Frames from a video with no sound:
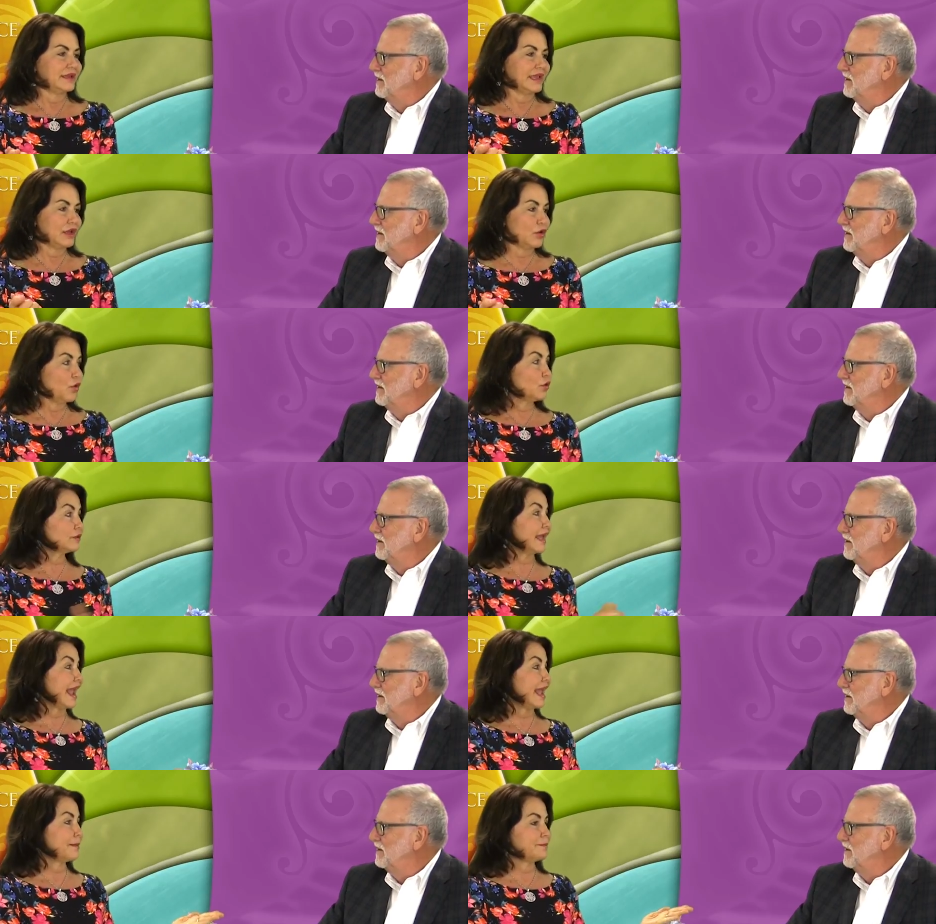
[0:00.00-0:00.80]
Speaker 1: get old
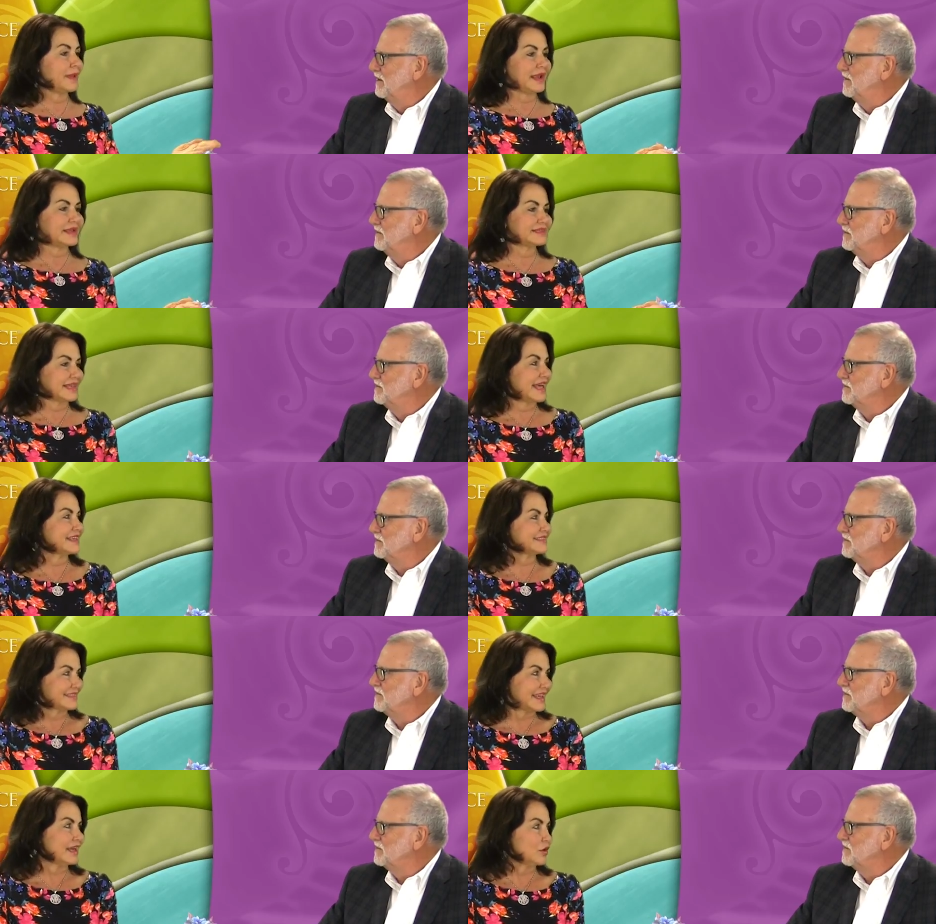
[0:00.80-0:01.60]
and makes
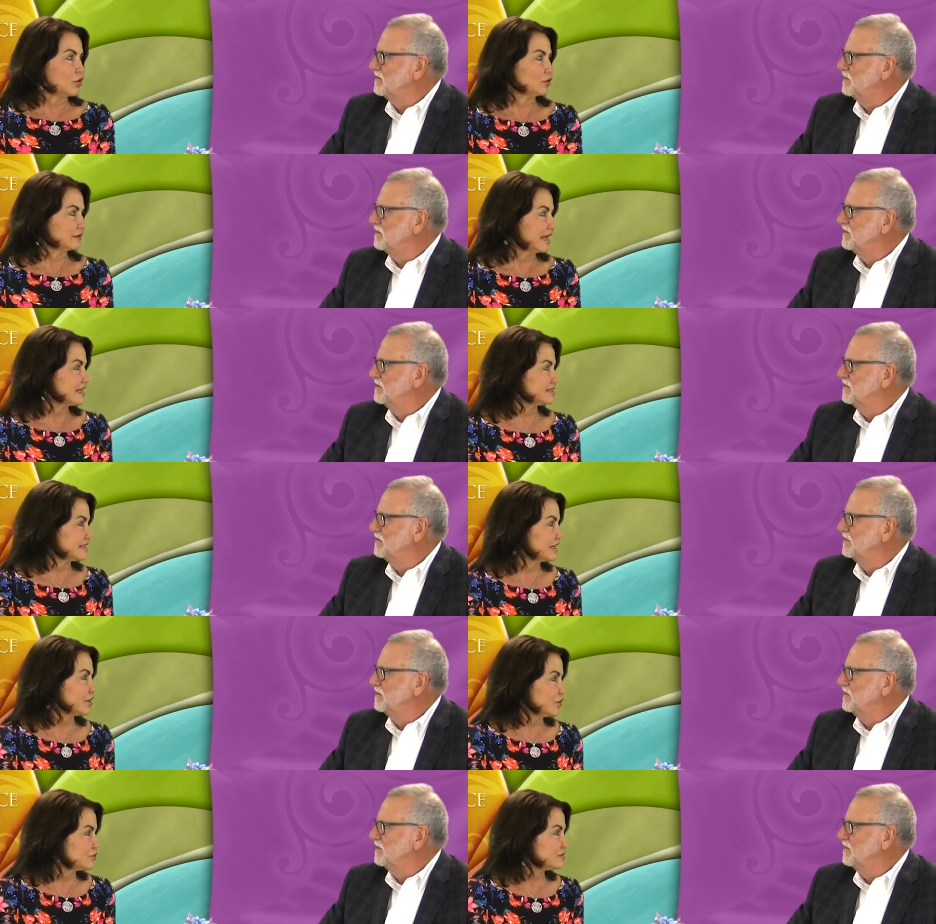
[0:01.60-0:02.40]
us get old as
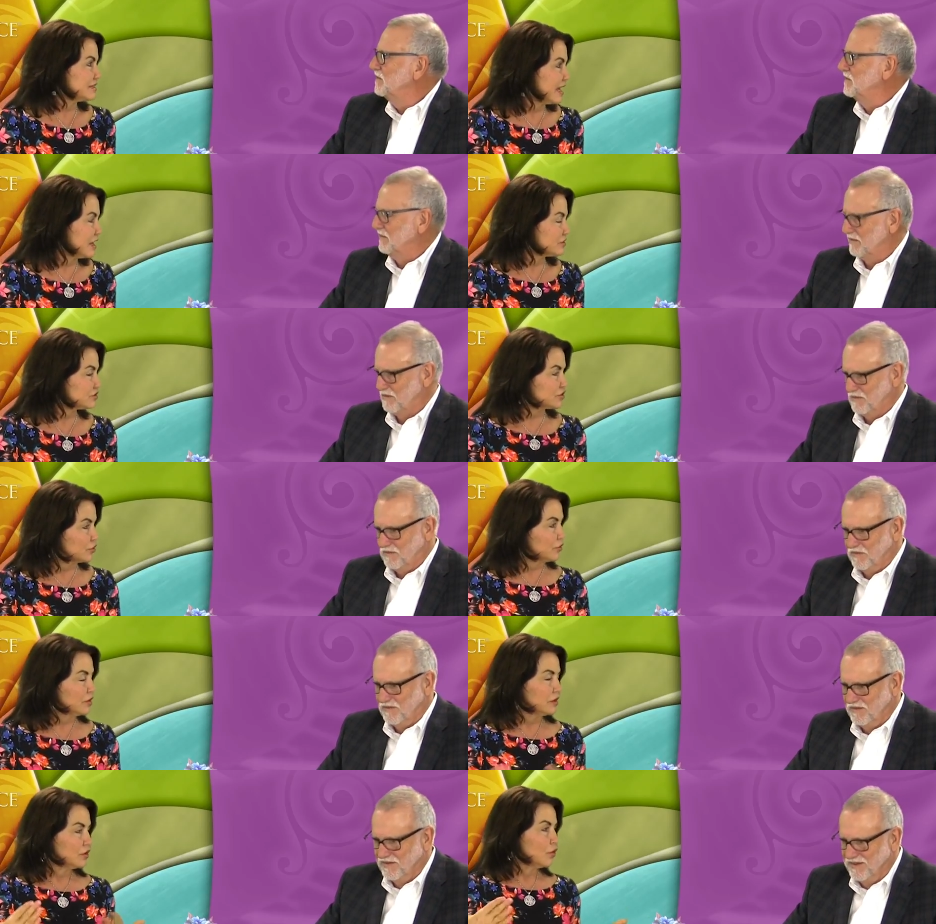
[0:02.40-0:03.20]
it goes down.
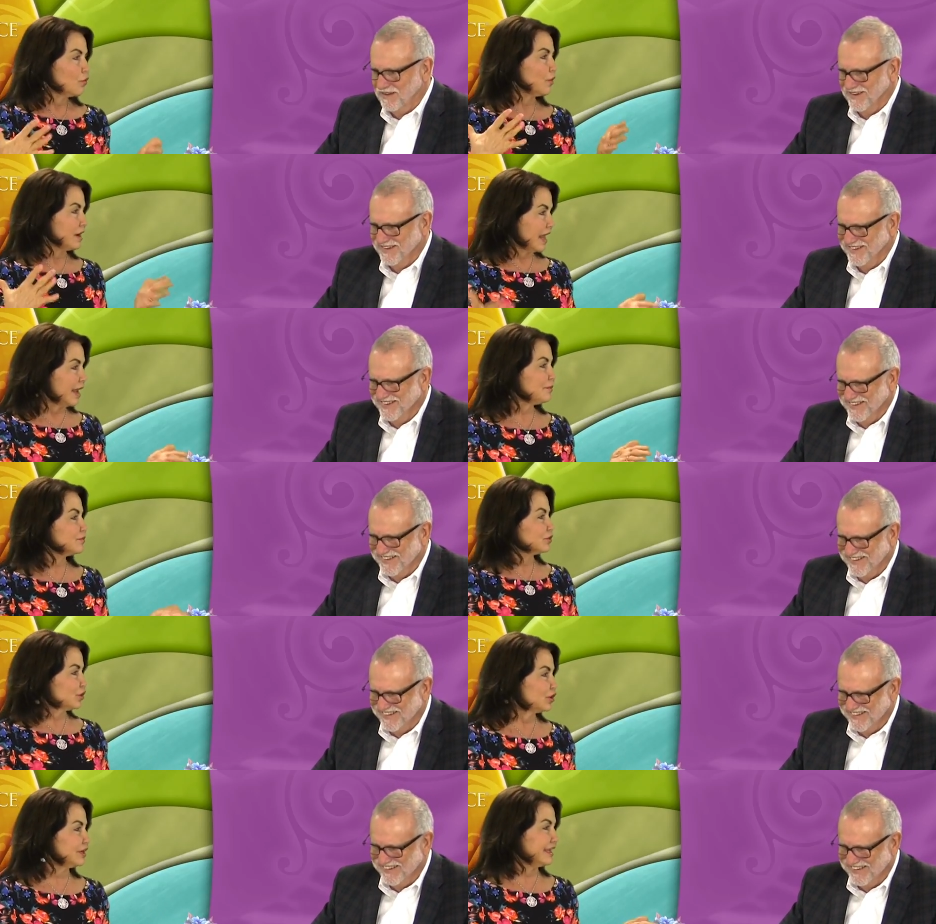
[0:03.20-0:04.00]
So when I'm
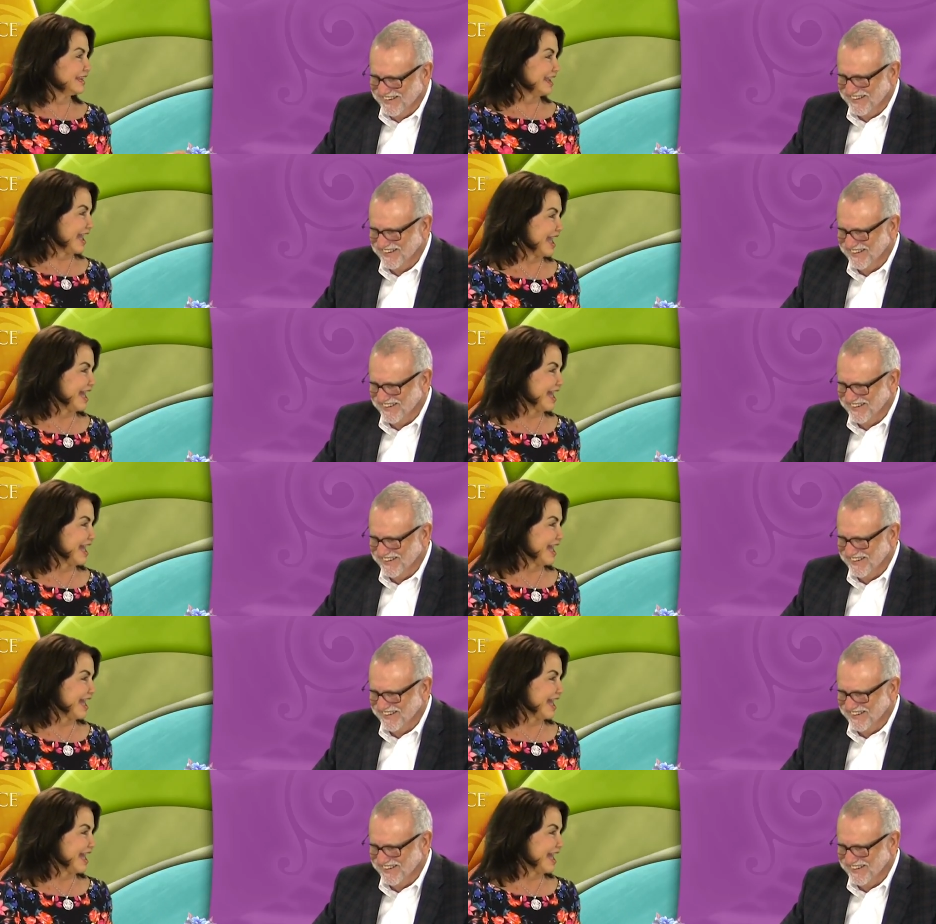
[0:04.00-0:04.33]
looking